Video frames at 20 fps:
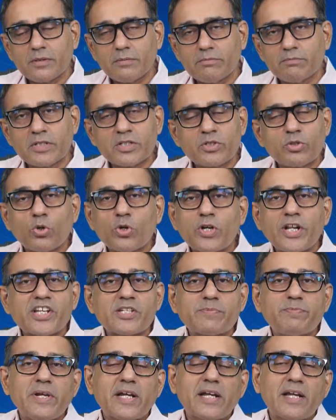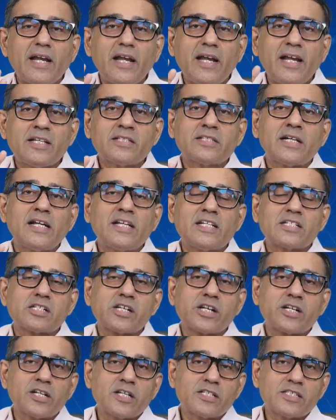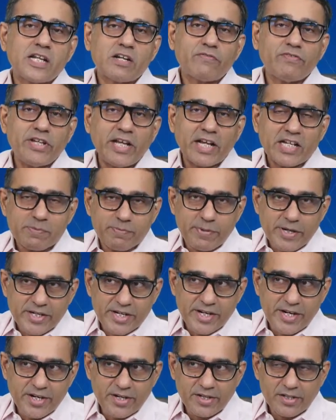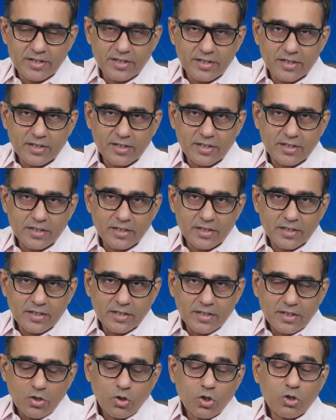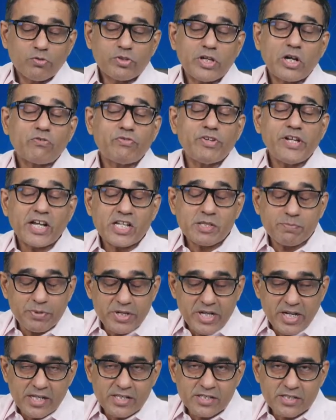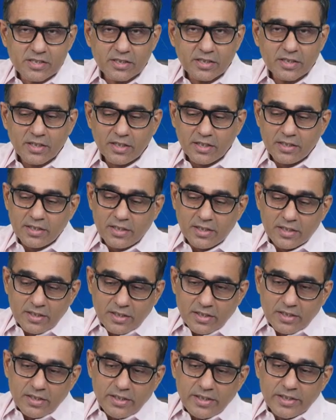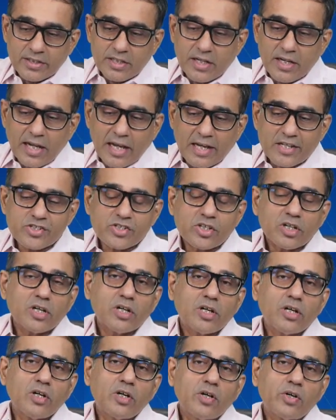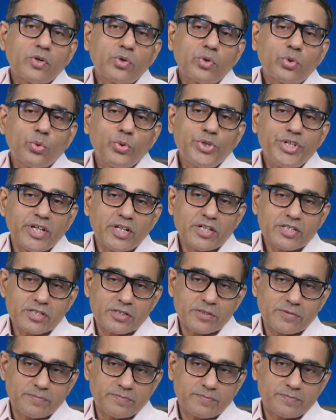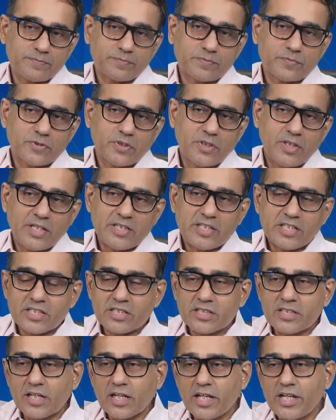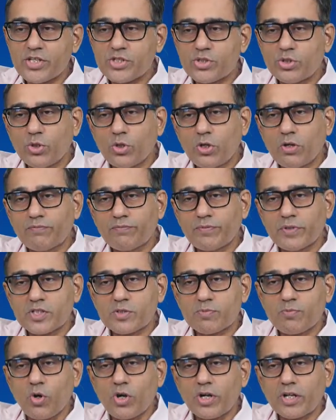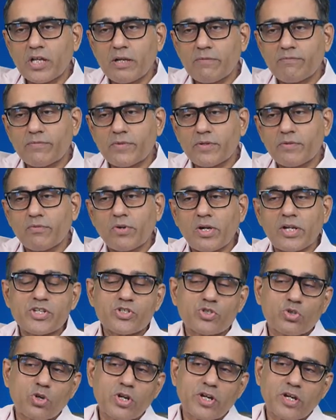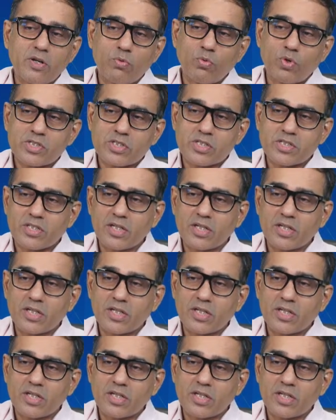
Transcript: but don't expect as high as return that we expected or that we experienced in the last 2 years. And this is a ratio of a small cap historical versus